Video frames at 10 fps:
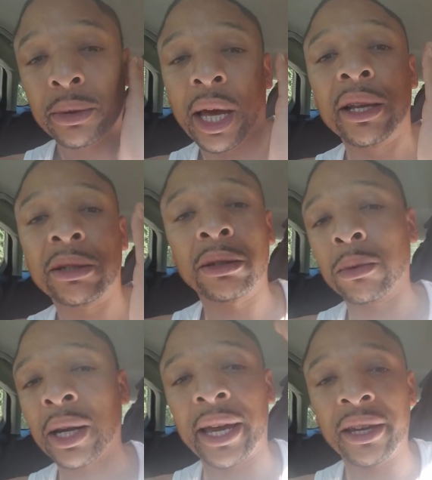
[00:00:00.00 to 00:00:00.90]
this is
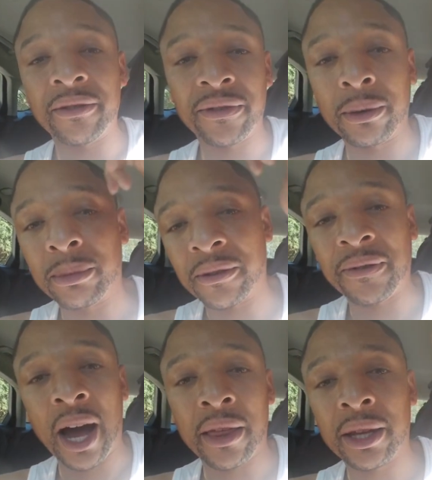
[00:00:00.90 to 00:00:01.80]
what I get from the
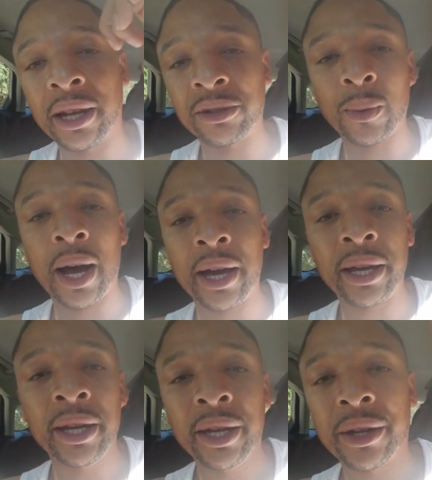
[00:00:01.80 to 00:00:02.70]
Father. That's
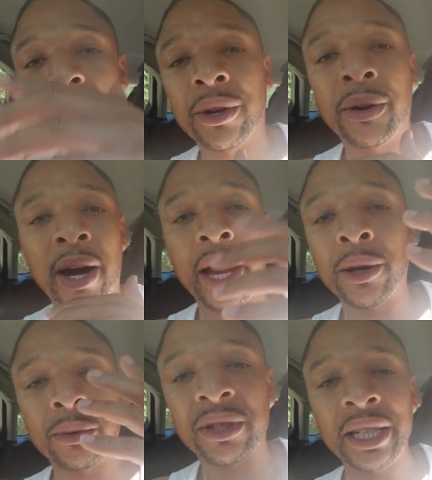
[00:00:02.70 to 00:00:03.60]
why, you know, I
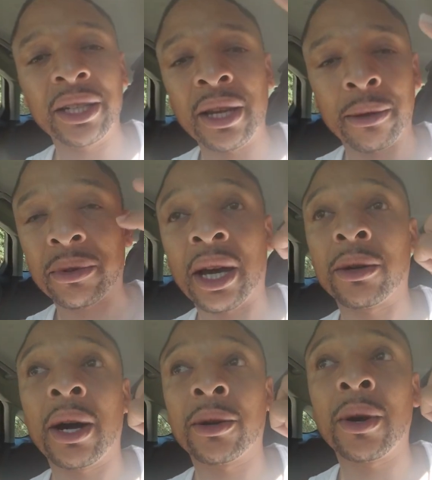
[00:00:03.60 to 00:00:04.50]
don't teach. I
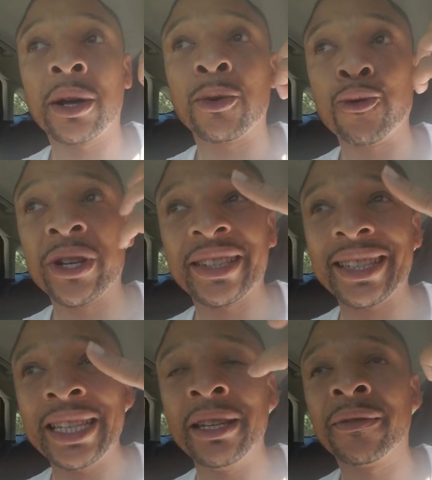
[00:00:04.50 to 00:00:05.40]
don't
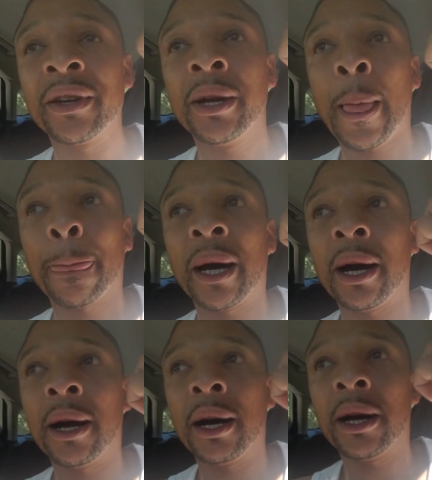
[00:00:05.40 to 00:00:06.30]
receive
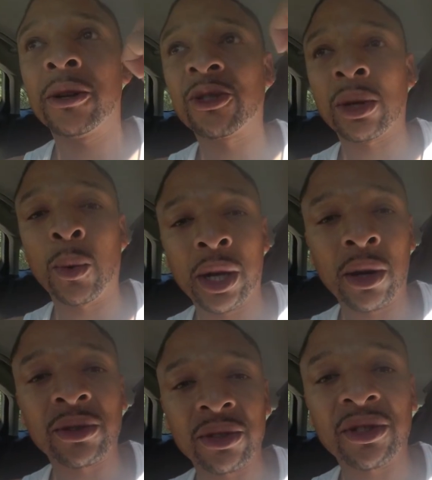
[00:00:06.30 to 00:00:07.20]
someone
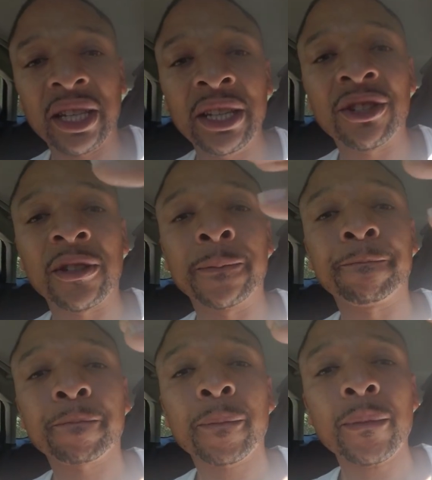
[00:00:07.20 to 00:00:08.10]
else's teaching
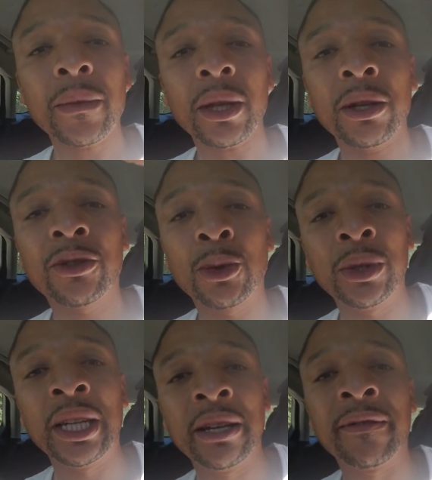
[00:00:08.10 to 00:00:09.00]
to
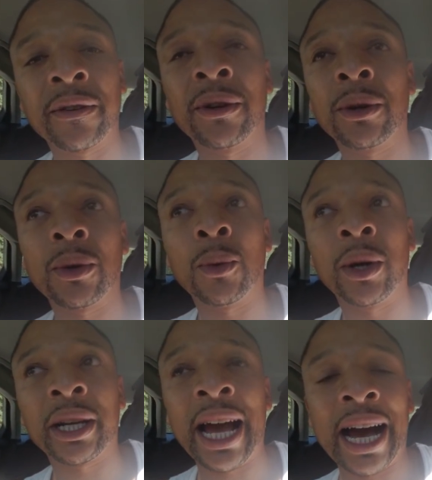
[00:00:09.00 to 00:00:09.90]
deliver
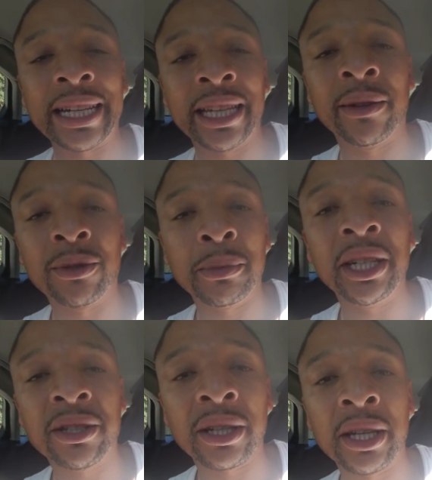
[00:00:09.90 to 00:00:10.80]
what God gives
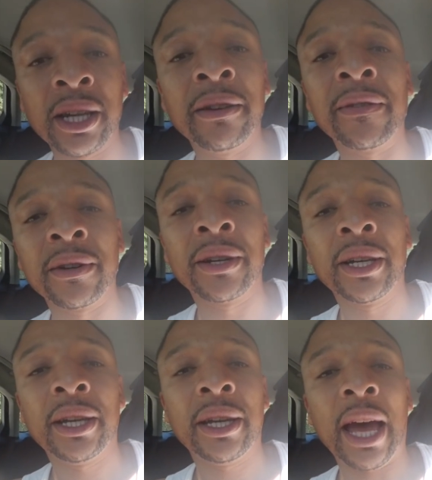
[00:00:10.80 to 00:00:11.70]
me to deliver.
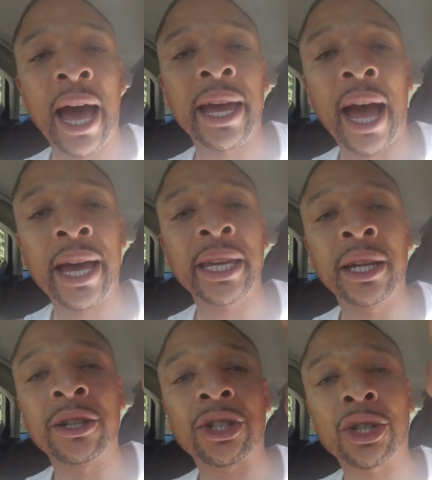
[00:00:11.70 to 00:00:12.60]
I
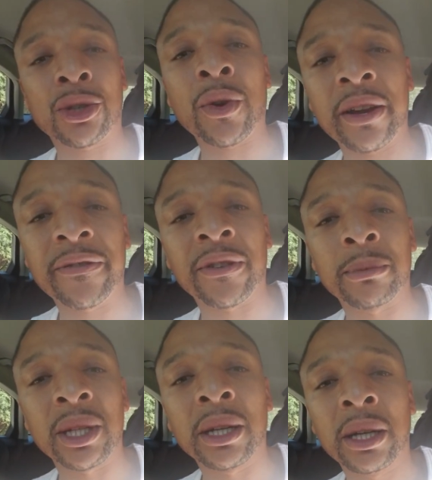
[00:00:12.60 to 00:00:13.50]
get it straight
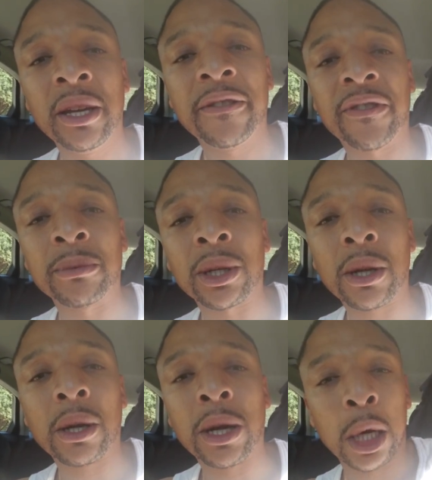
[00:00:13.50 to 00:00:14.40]
from the
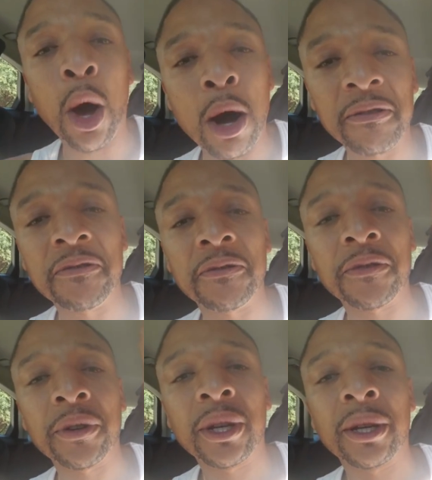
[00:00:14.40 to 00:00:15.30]

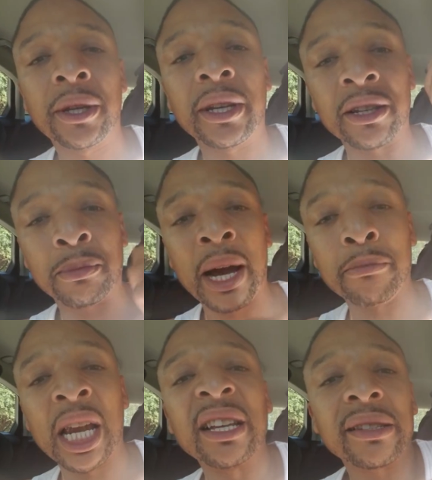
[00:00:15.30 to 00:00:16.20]
cloth. That's my
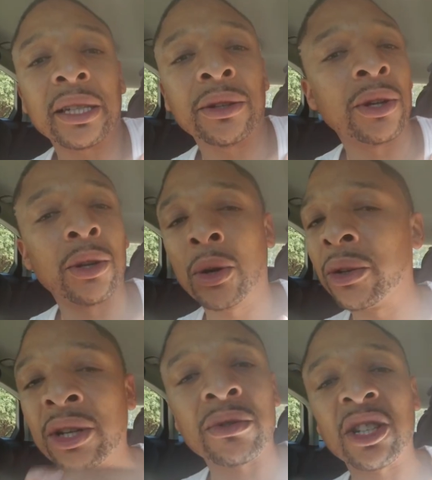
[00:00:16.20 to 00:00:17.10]
blessing, you know, no
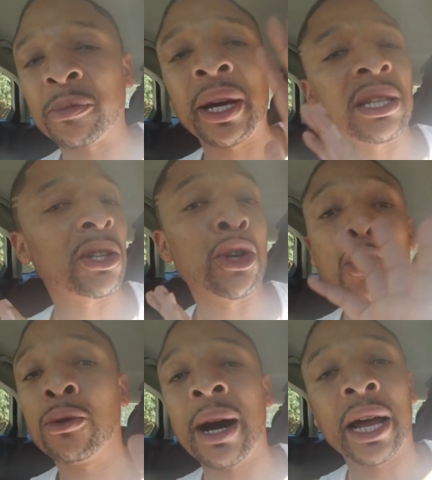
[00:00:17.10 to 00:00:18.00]
disrespect to
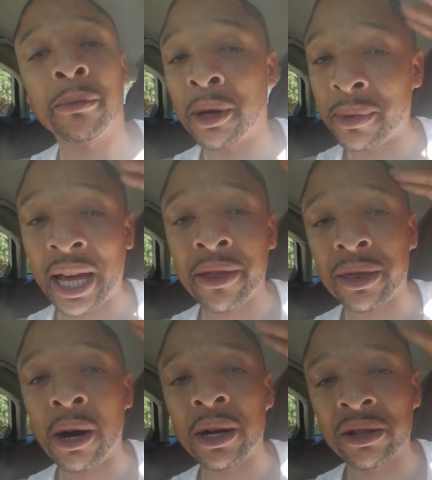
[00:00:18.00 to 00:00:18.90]
nobody. Remember that
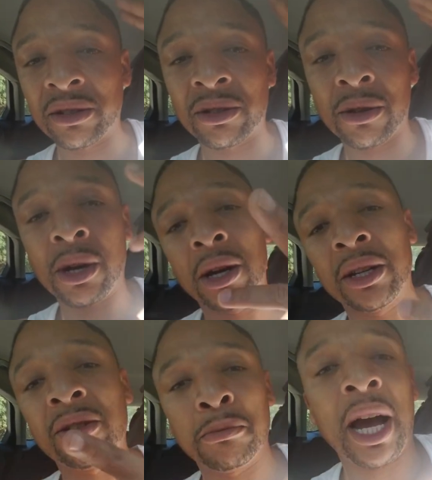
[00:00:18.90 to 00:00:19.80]
thought, this is a thought,
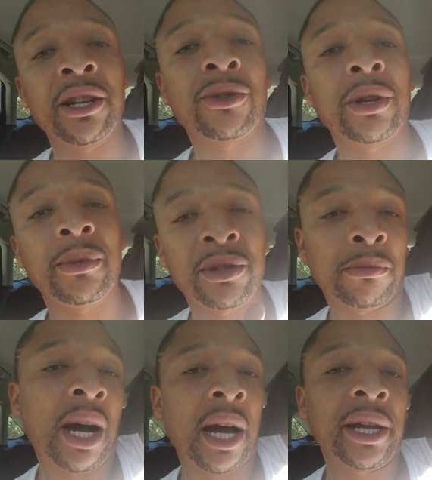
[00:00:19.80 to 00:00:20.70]
this is my dream, this is
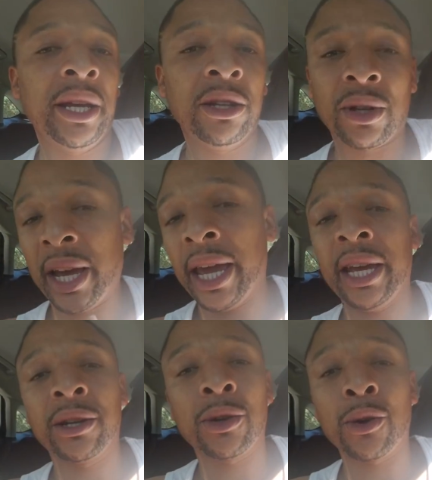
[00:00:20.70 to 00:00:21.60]
mine. So I ain't
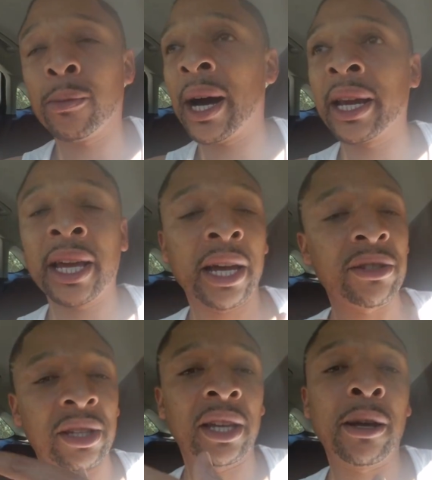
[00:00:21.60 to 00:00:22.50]
hating on nobody, I
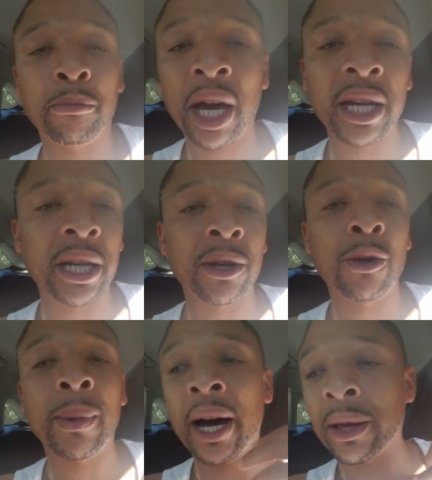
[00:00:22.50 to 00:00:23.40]
ain't saying I'm better
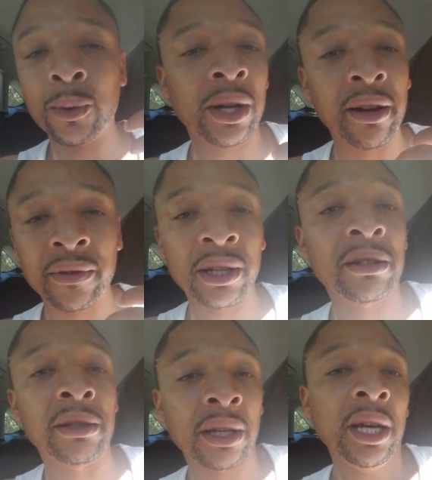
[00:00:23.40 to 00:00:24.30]
than nobody, whatever.
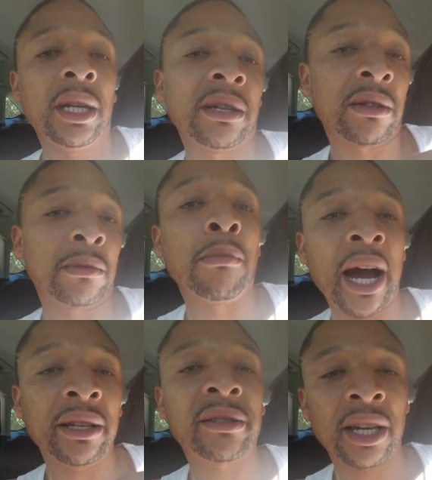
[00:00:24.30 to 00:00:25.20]
This is
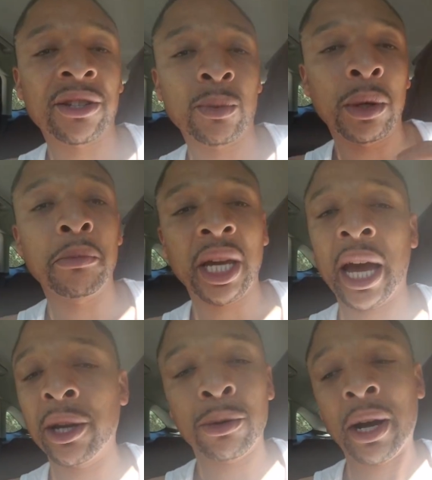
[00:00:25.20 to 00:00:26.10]
my session with me.
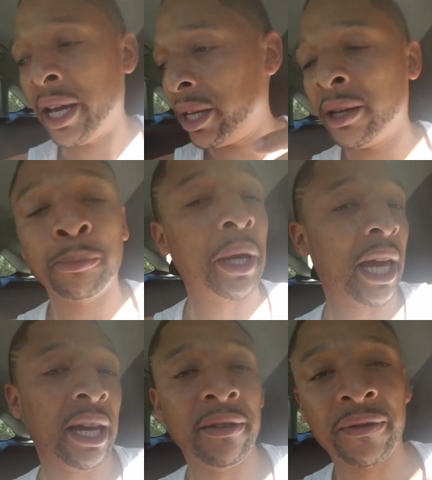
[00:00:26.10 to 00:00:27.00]
I ain't getting
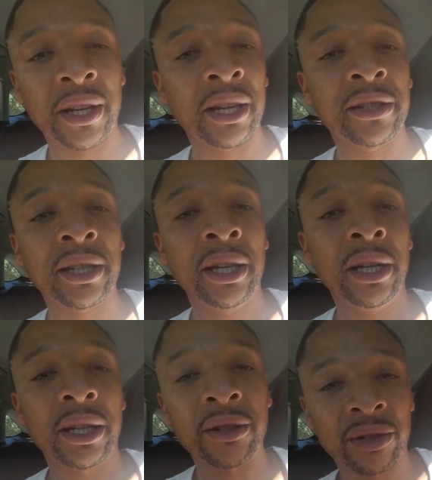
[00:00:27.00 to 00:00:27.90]
paid for this.
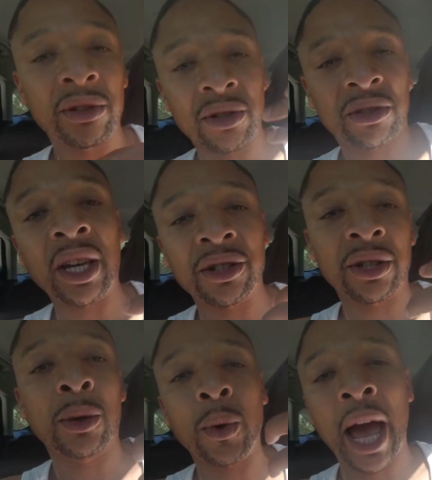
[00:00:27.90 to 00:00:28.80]
This is a
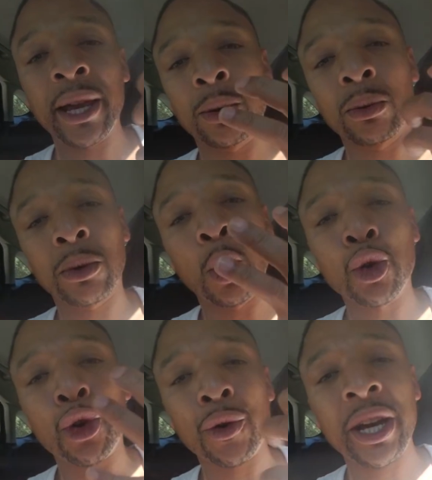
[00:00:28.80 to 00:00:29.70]
session where I don't go
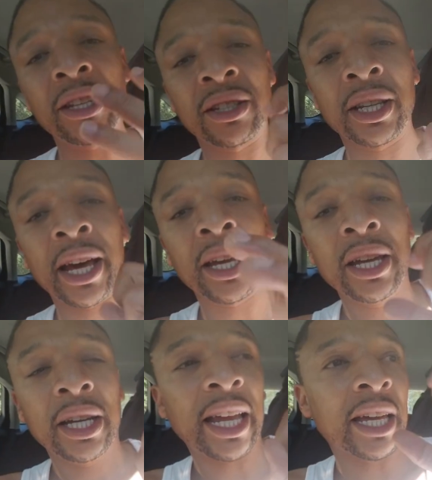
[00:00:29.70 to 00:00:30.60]
crazy
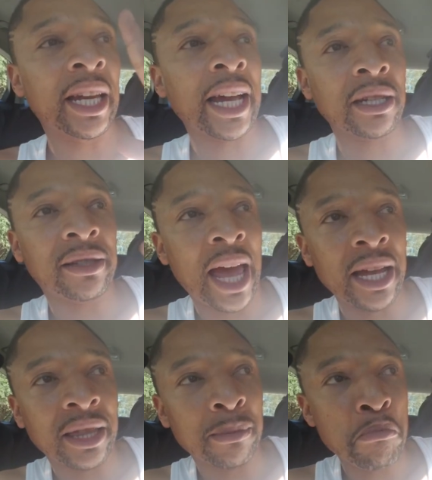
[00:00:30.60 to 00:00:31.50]
like
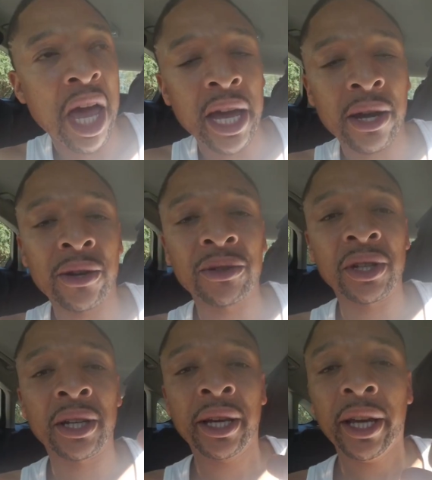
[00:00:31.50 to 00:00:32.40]
attack the mayors
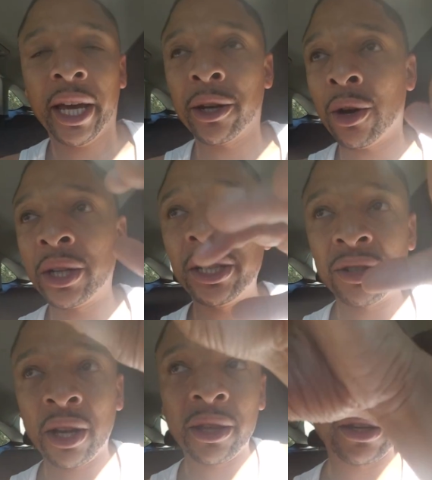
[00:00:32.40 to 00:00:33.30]
and all
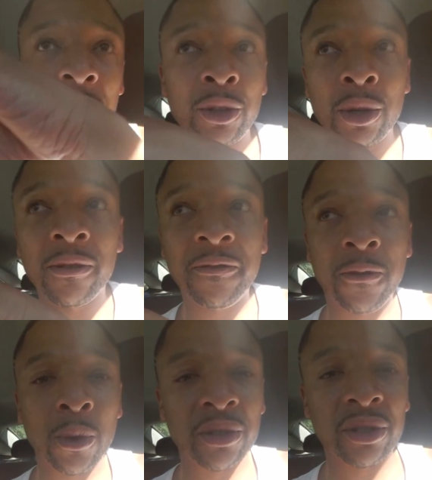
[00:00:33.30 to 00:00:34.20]
these other, you know,
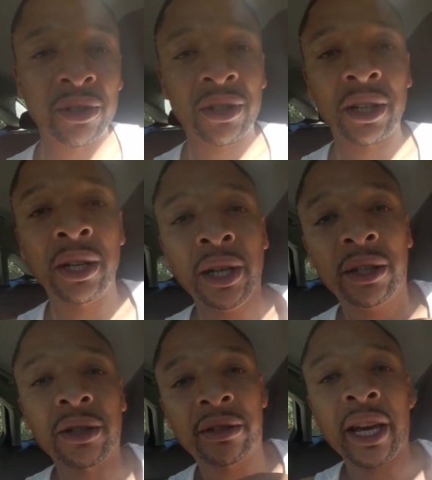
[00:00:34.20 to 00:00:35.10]
forces to
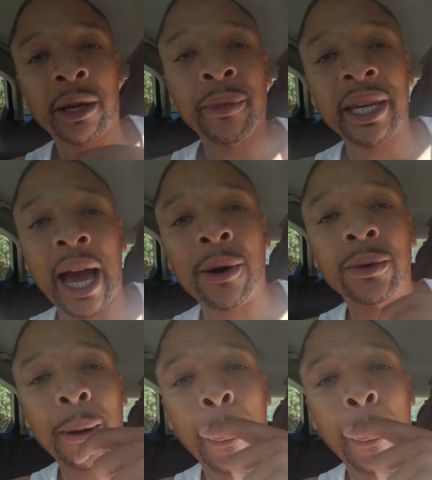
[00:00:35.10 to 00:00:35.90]
take me out.